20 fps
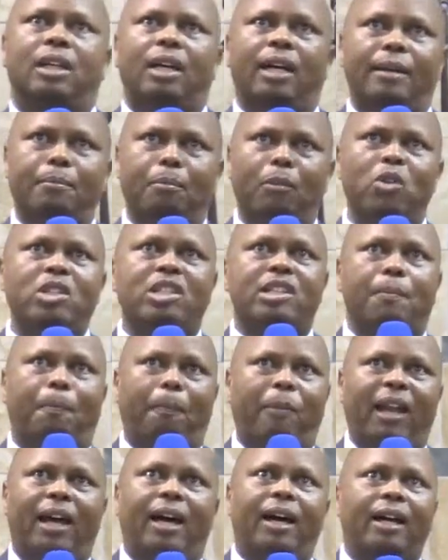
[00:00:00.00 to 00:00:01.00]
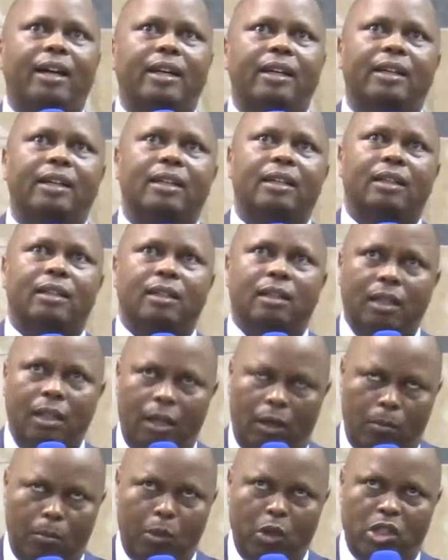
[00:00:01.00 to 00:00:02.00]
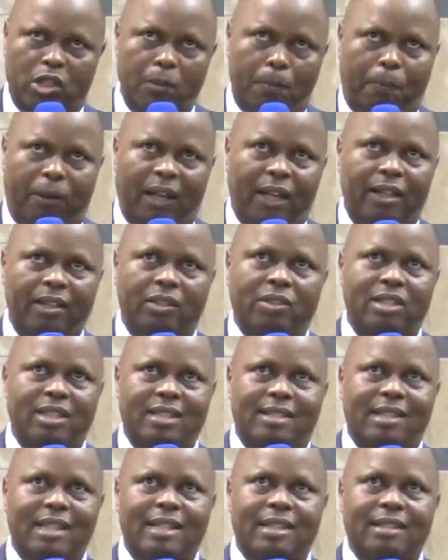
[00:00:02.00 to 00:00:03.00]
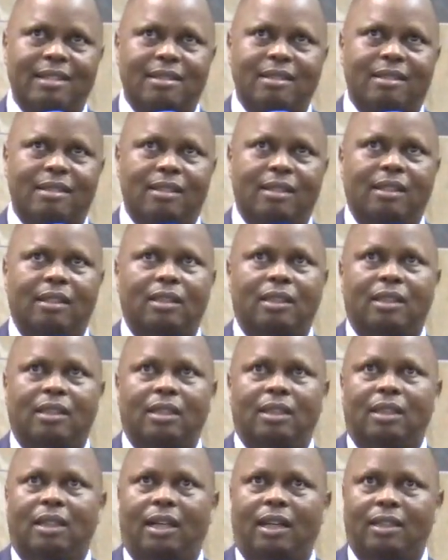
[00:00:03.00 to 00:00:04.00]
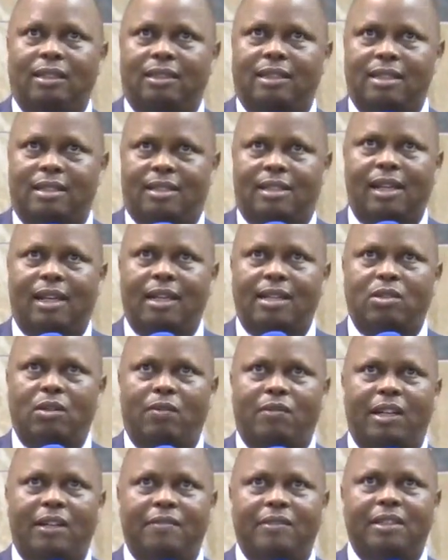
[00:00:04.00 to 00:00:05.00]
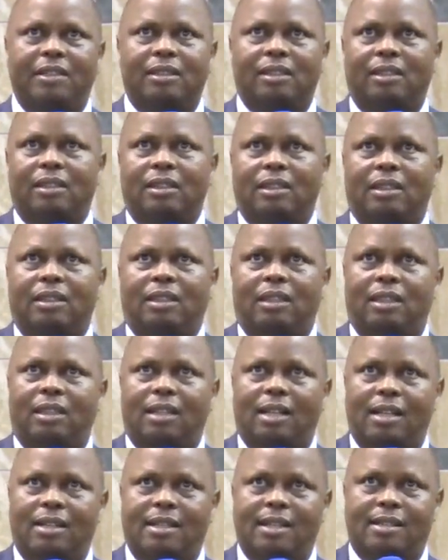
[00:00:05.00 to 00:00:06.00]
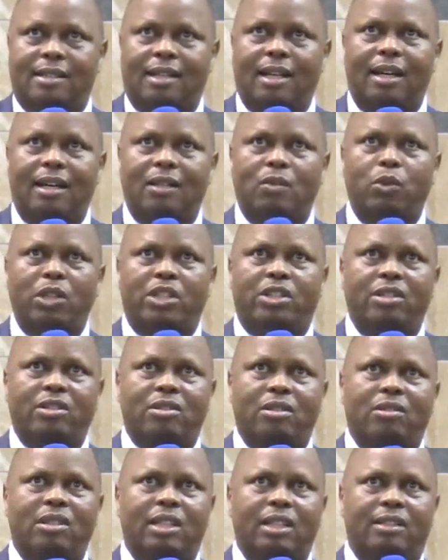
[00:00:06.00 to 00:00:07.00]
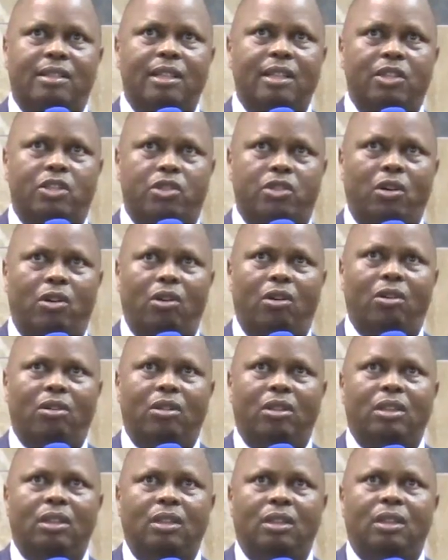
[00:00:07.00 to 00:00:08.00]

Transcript: and multiplying, I'll uh, multiply your descendants as the stars of heaven and as the sand which is on the seashore